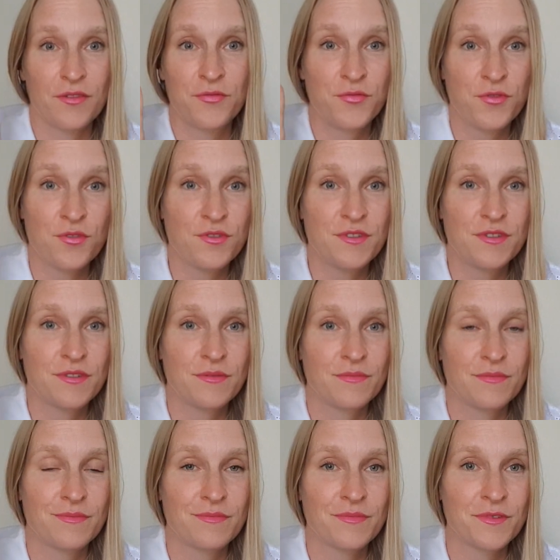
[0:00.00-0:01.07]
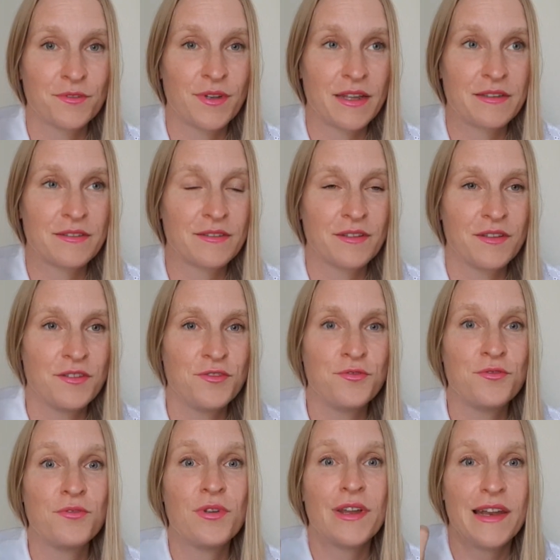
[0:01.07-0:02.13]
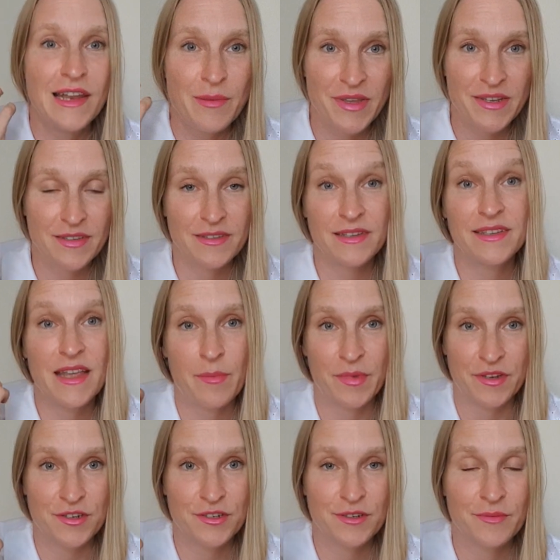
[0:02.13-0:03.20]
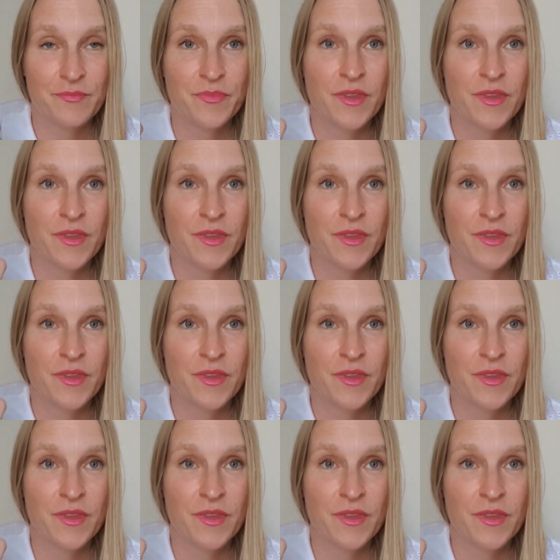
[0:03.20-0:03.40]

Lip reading: foods, so that you limit the damage.